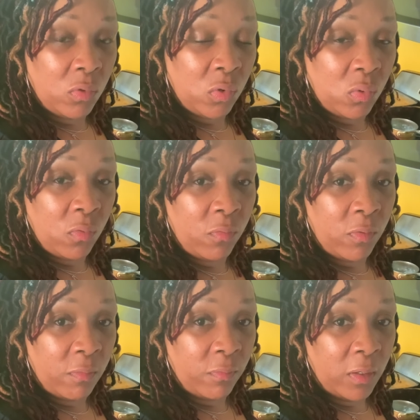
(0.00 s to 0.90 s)

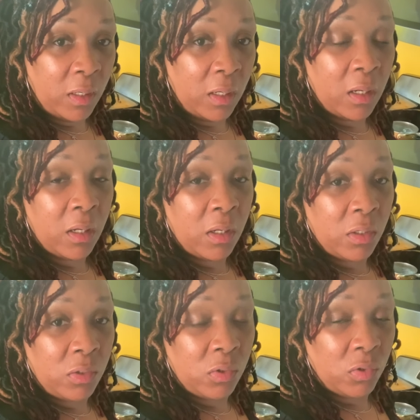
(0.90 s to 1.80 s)
250
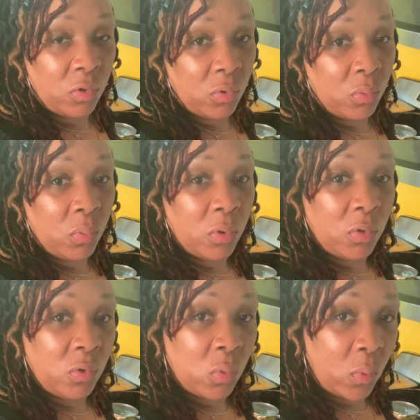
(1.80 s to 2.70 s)
to
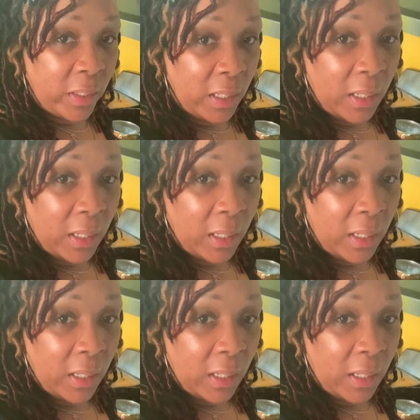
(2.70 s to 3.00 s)
220